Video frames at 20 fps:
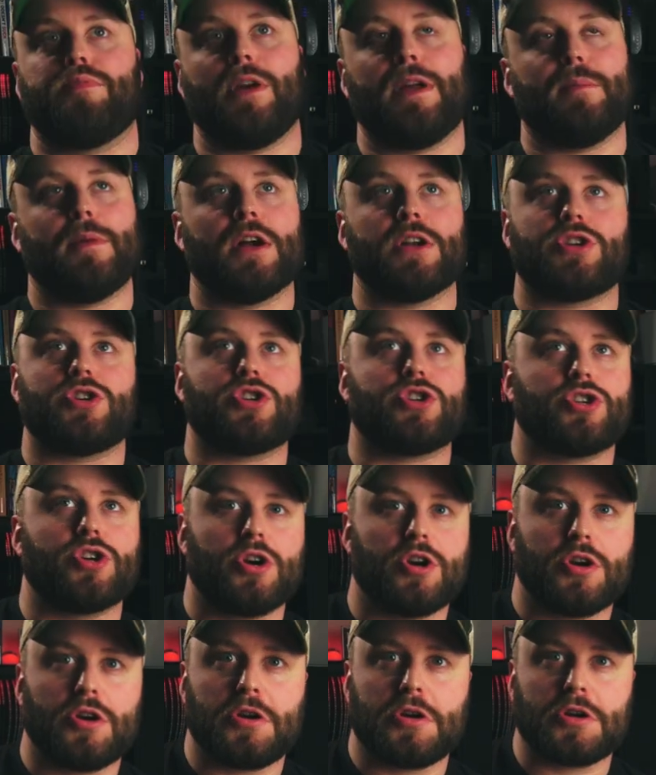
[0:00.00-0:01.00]
pretty much
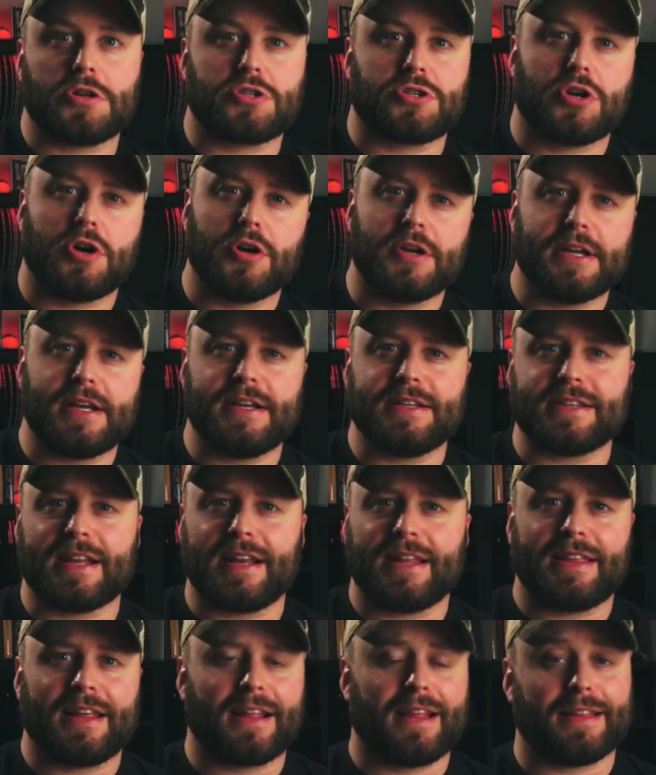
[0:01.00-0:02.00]
shirts, hoodies,
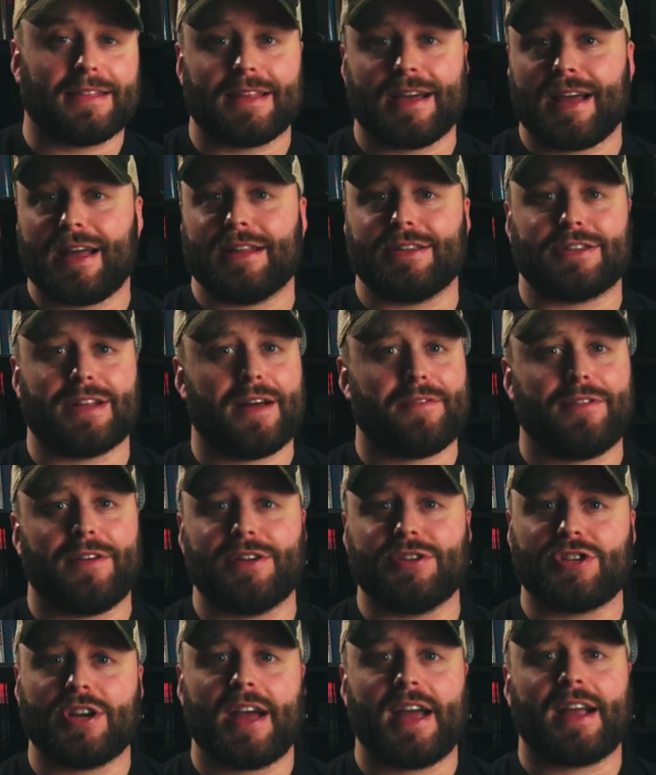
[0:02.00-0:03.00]
anything like that, it's
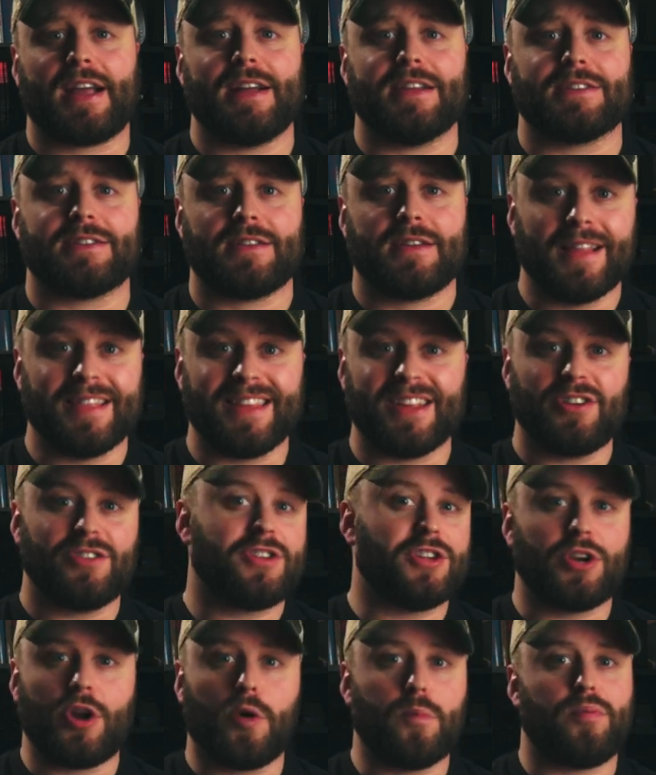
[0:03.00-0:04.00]
definitely jackets, little
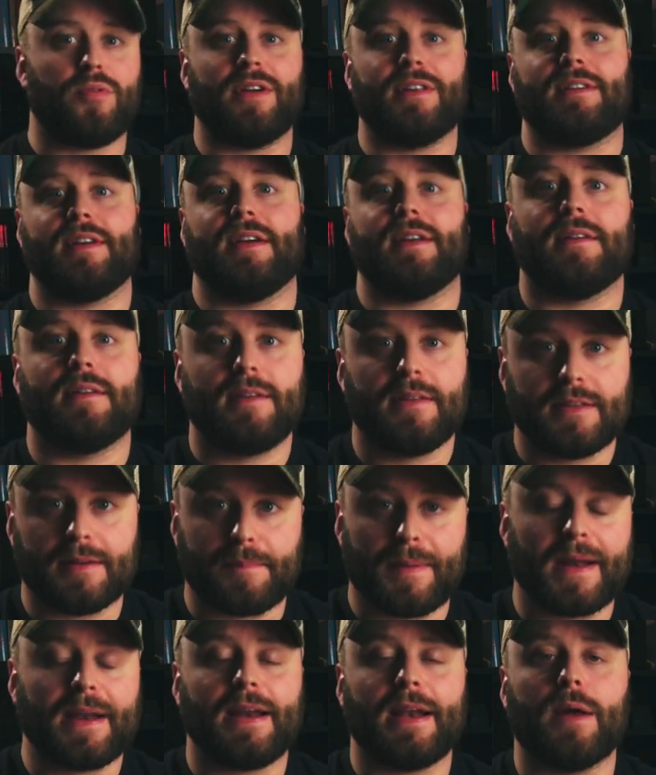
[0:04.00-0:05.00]
to no printing,
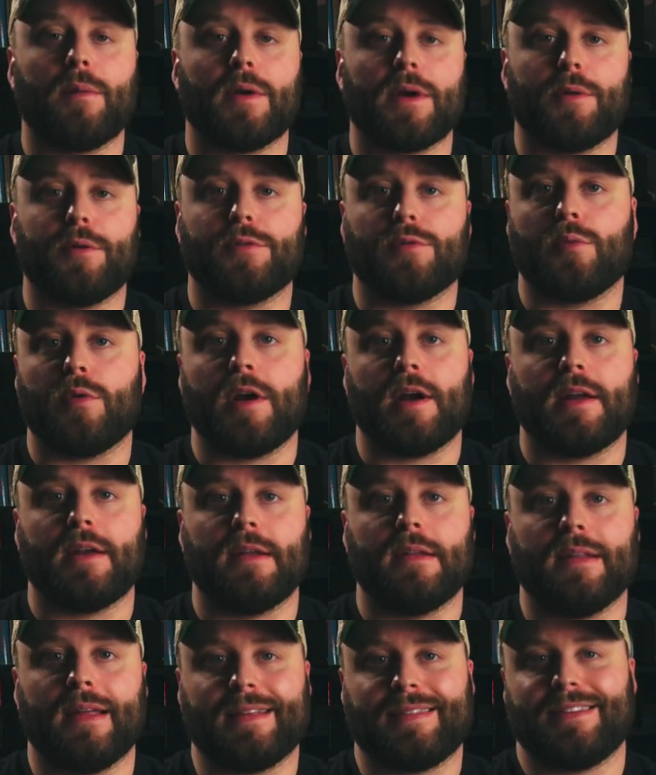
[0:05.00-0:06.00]
depending on what I was wearing
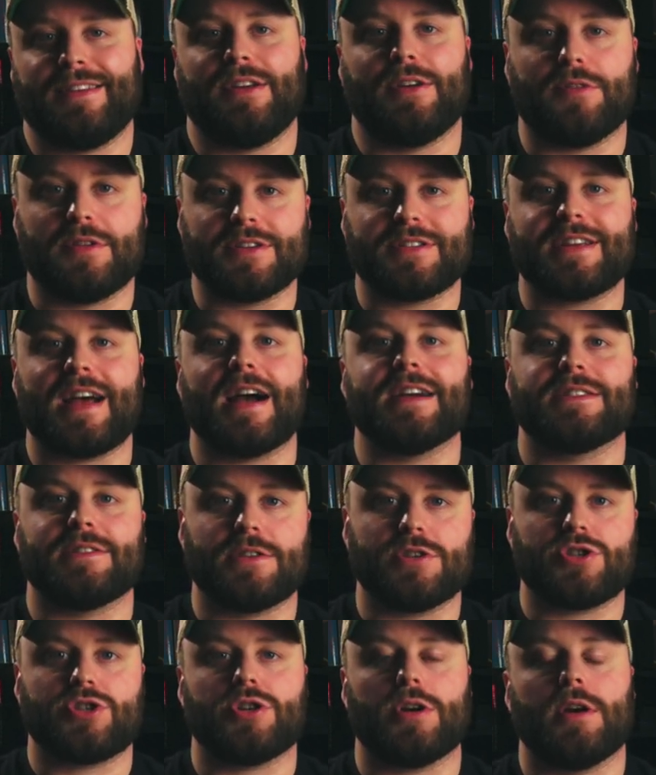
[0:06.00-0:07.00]
and like the, you know, the size of
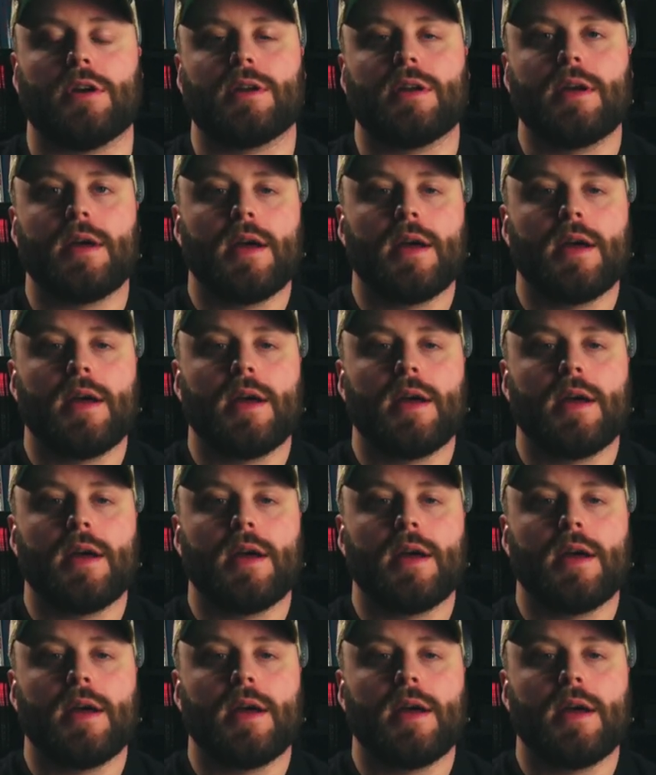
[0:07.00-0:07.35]
the shirt.